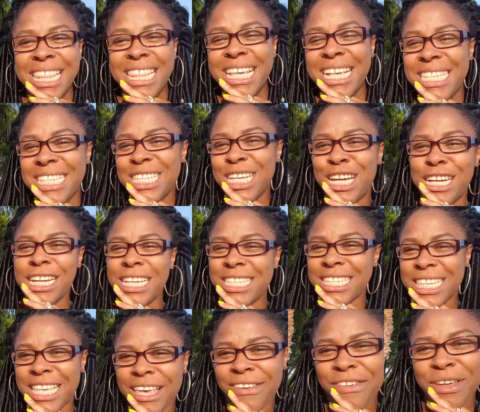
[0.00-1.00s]
This sun
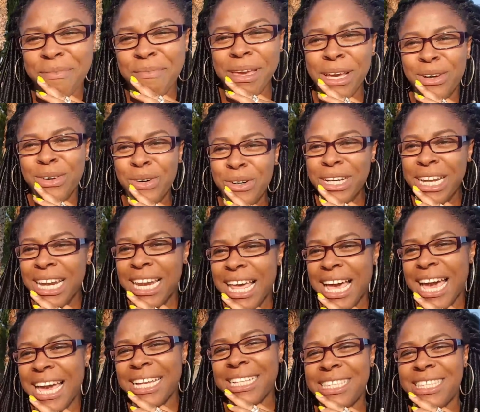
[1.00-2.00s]
is giving me good
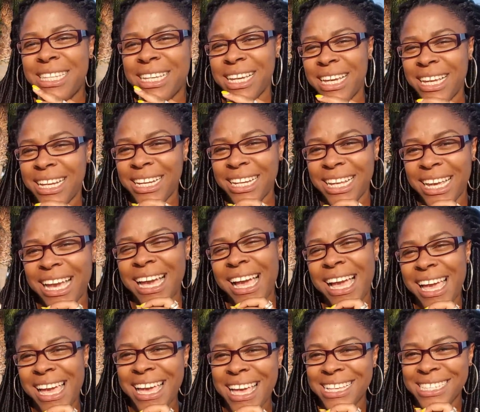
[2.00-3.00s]
lighting.
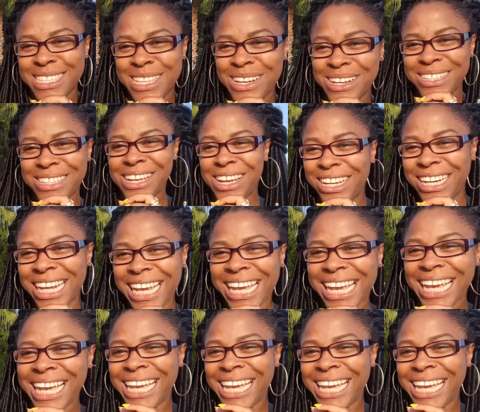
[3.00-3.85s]
Yes, not honey?